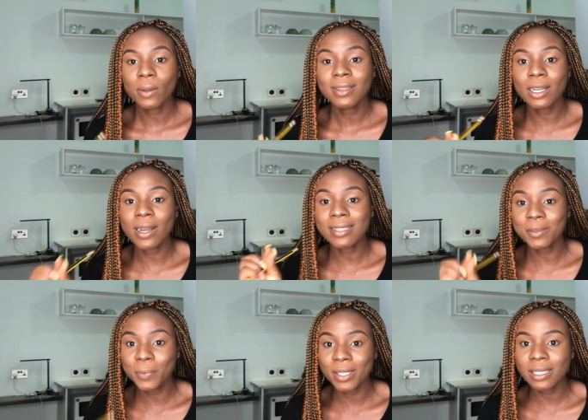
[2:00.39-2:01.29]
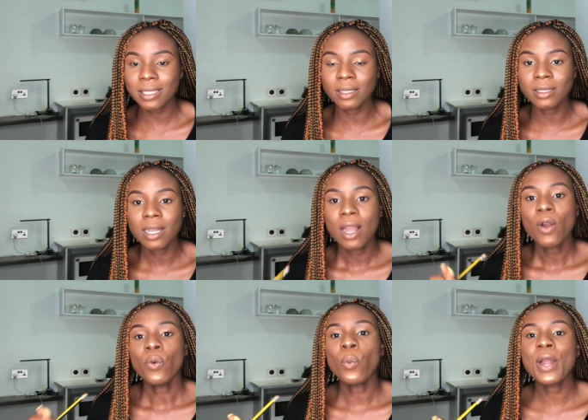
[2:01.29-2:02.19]
now as a person
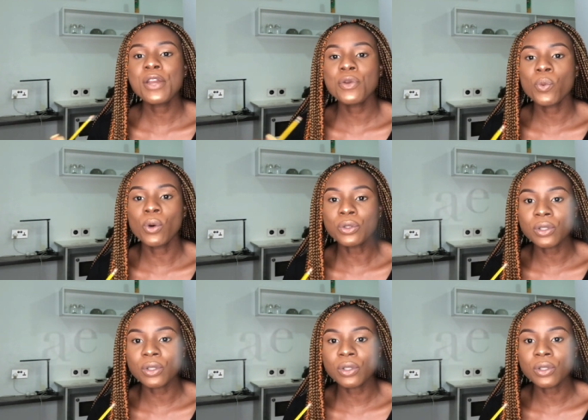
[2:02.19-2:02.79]
when you want